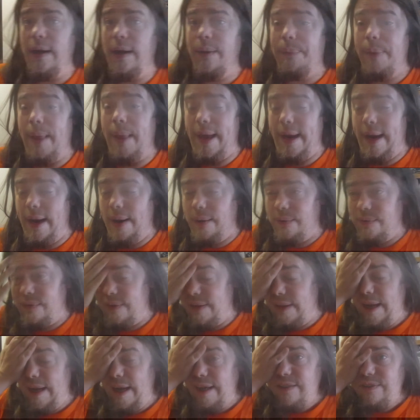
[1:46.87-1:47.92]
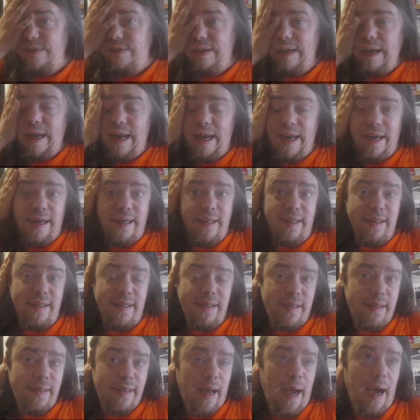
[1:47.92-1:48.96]
to plan out for the next few
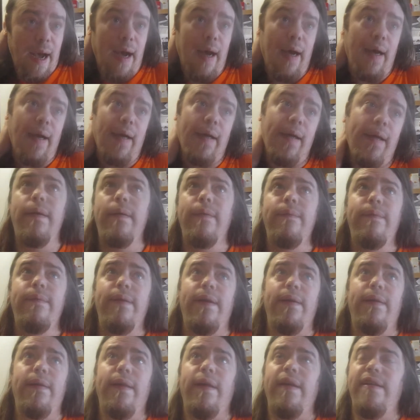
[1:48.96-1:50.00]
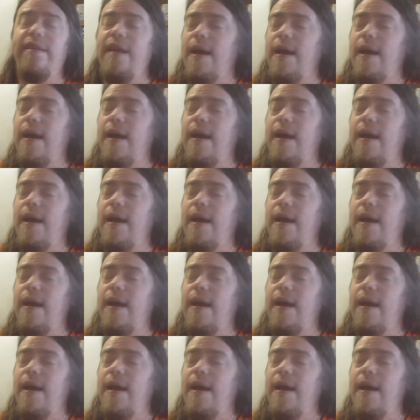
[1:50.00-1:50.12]
days, figure things